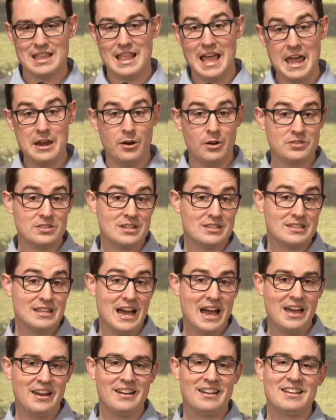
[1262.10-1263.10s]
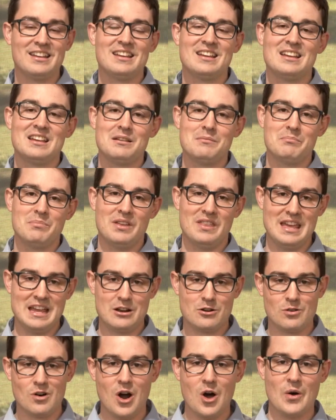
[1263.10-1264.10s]
And not just that, but they're
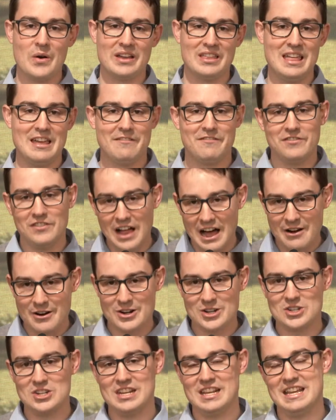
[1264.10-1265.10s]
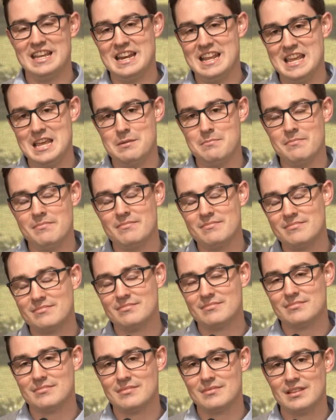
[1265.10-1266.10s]
growing, they're flourishing in him.
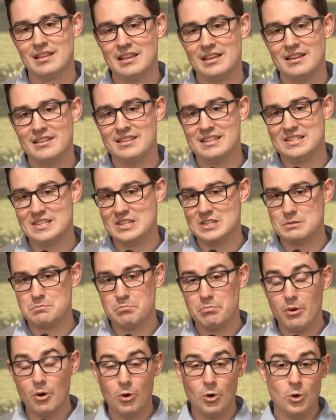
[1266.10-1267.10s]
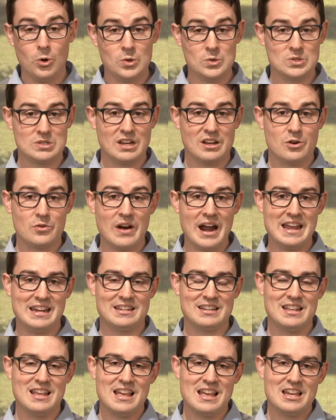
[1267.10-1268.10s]
This is Paul's
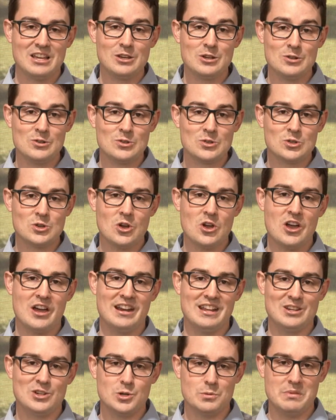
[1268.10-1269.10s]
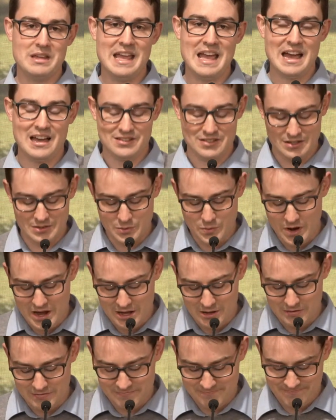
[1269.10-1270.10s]
great concern. It should be ours as
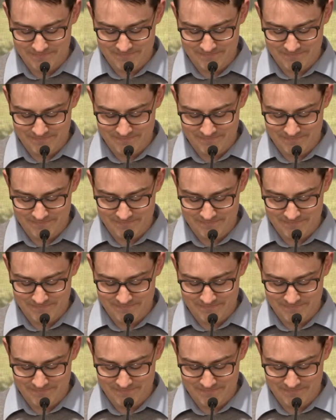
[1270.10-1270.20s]
well.